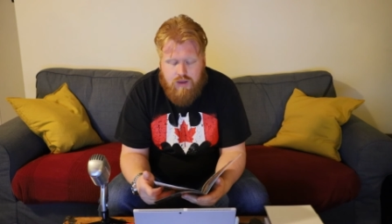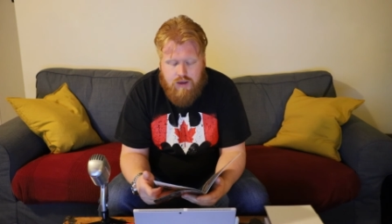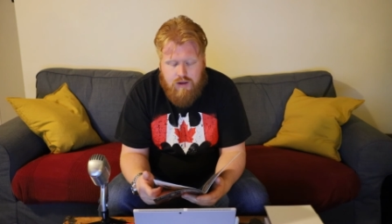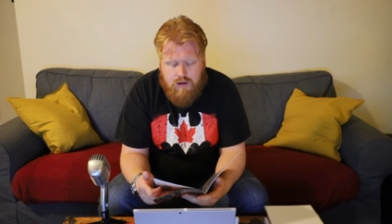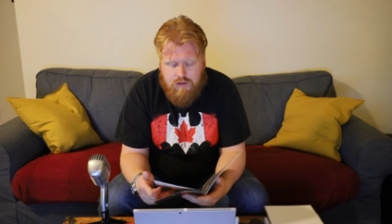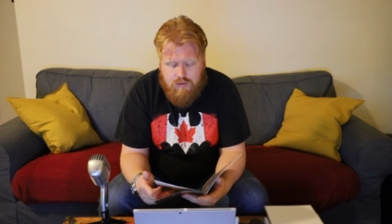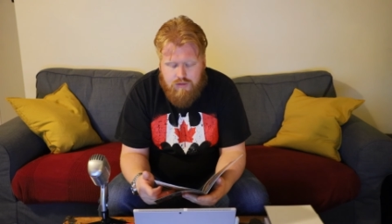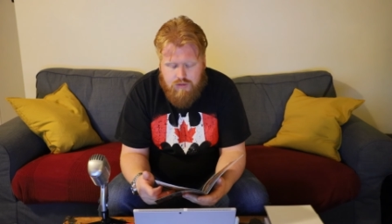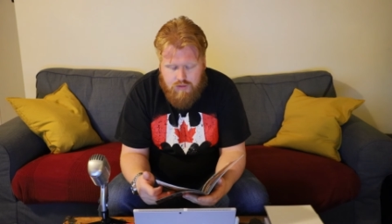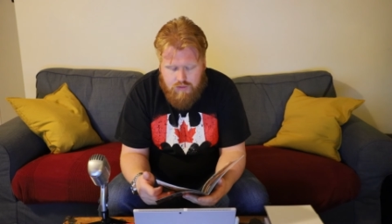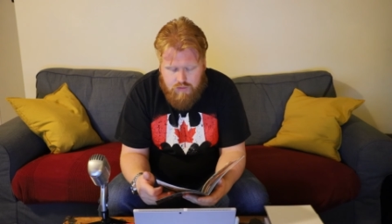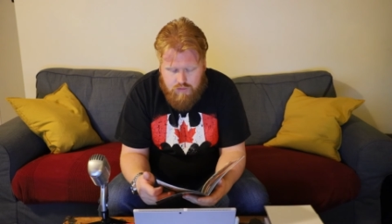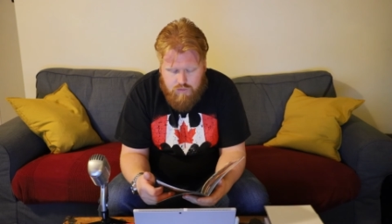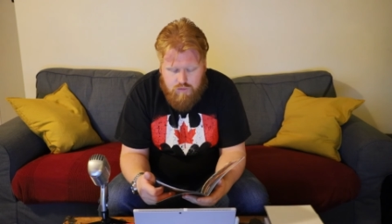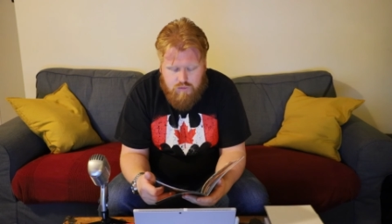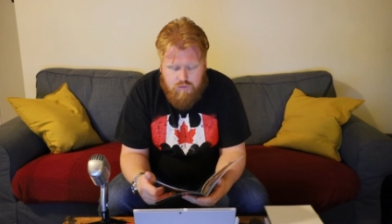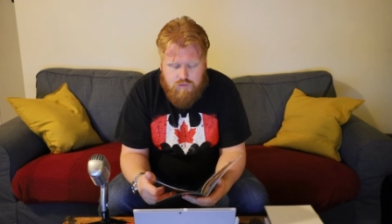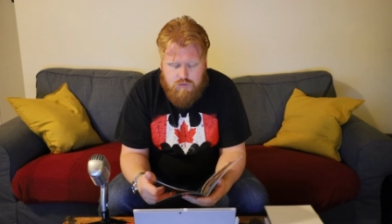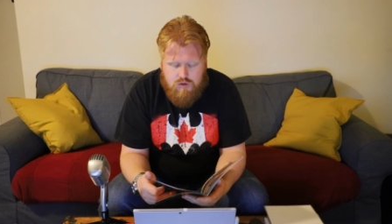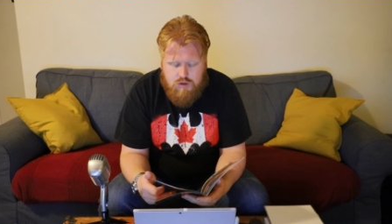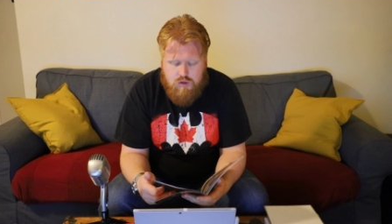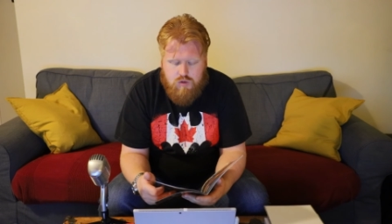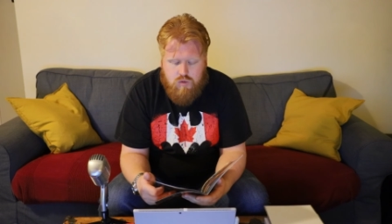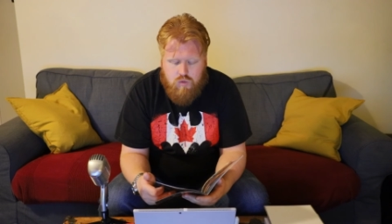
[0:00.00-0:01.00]
And
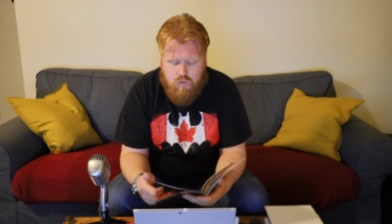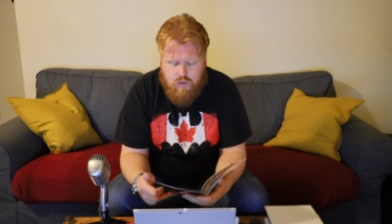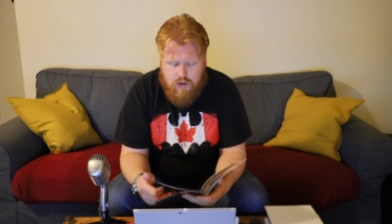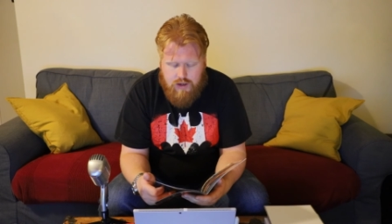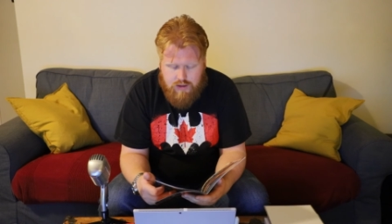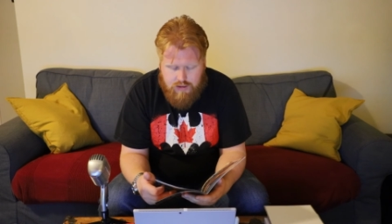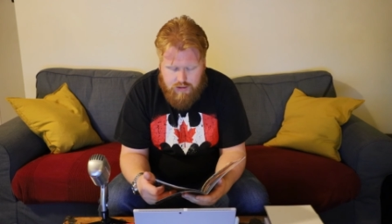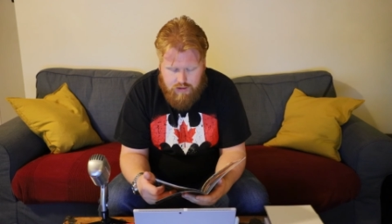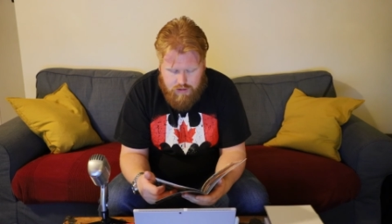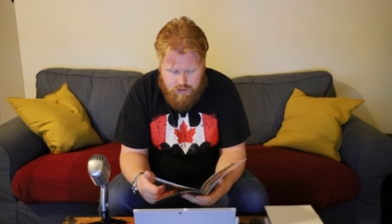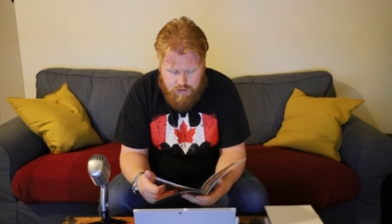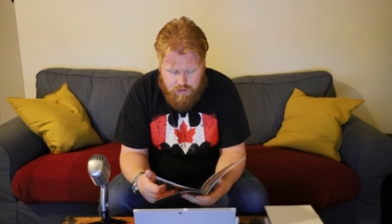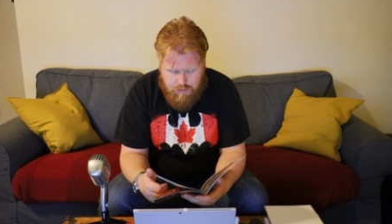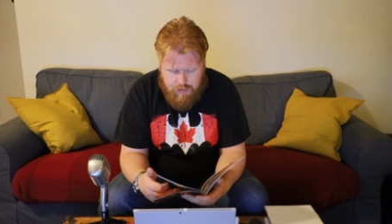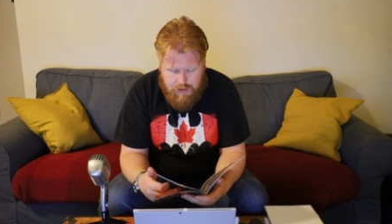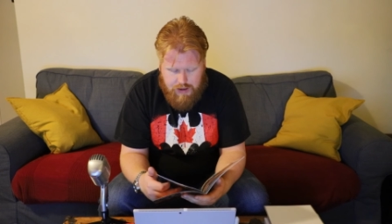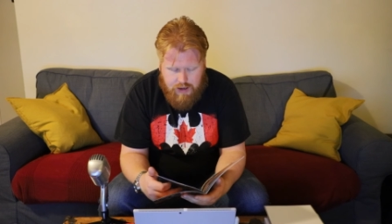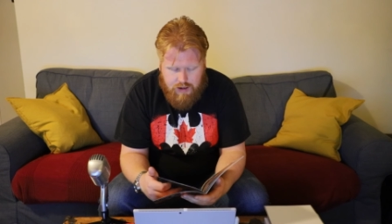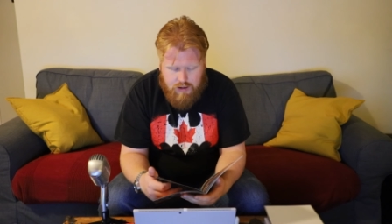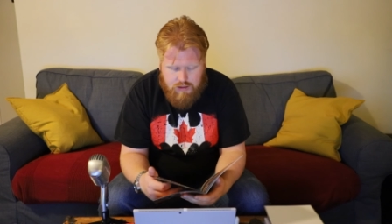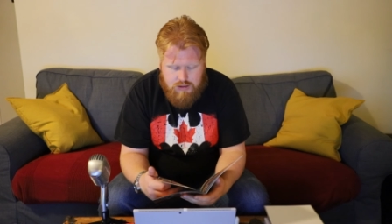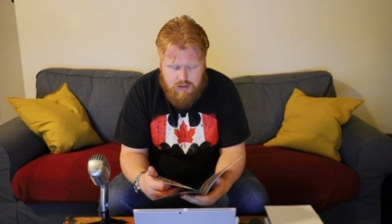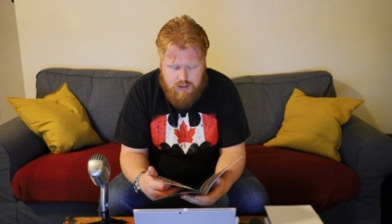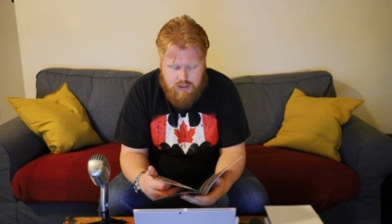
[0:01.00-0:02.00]
just the way the, the
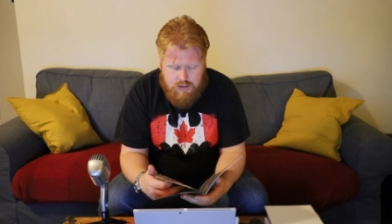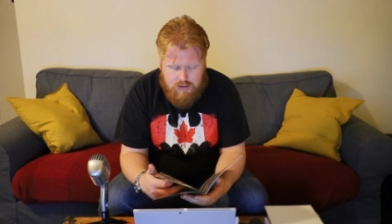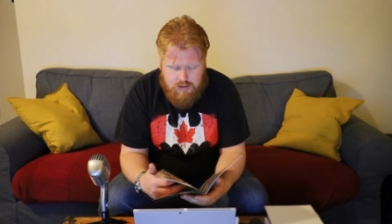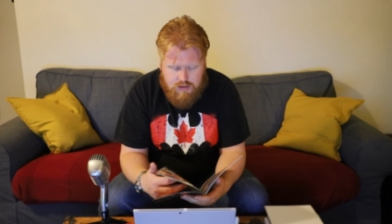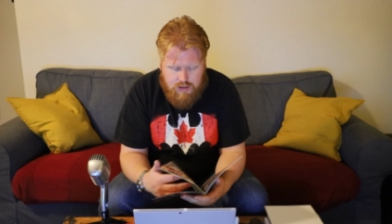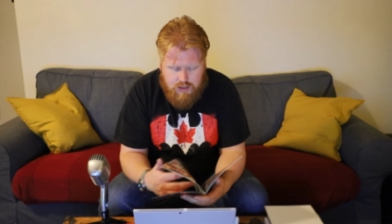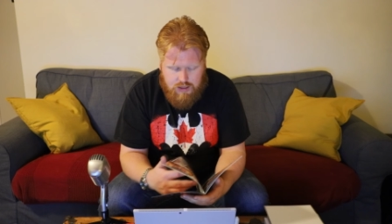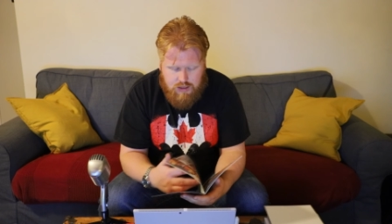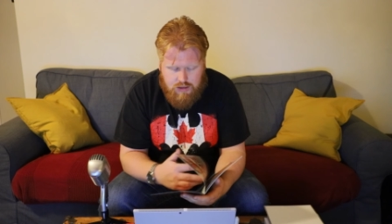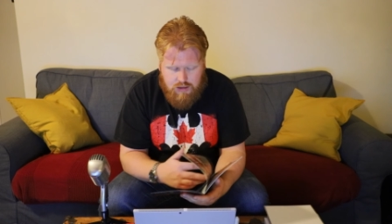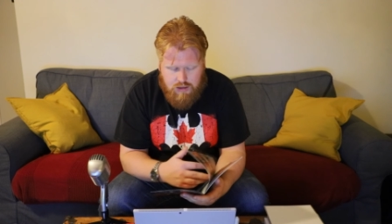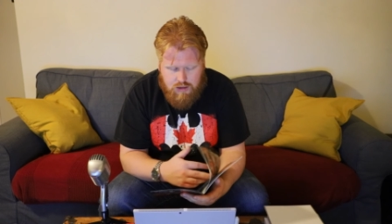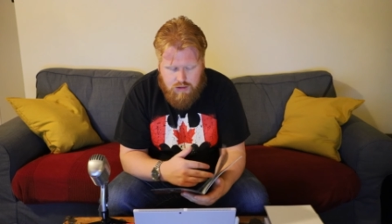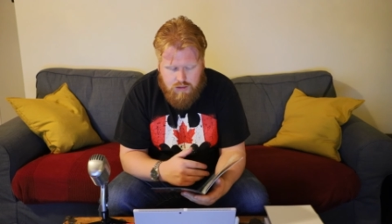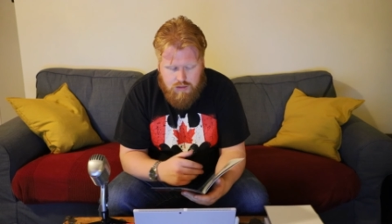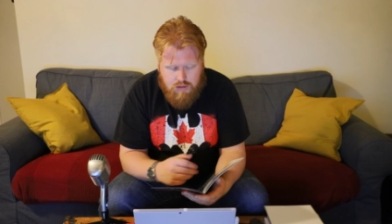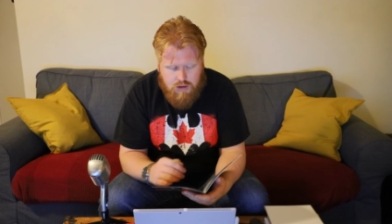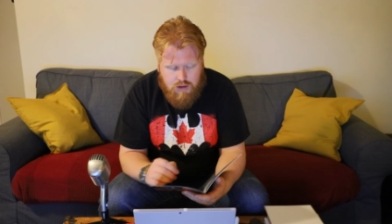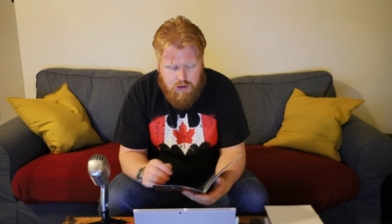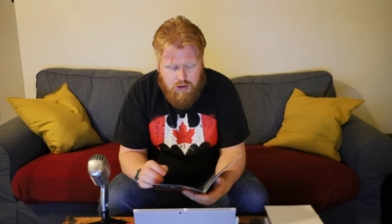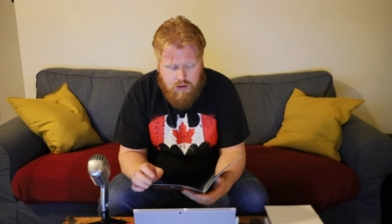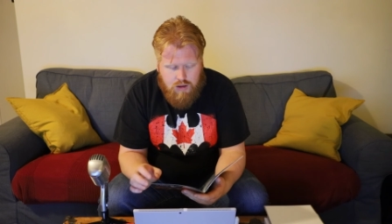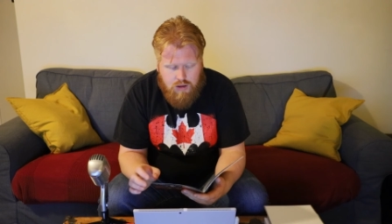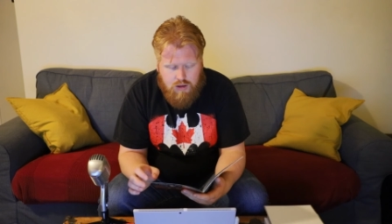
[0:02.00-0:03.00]
panels continue,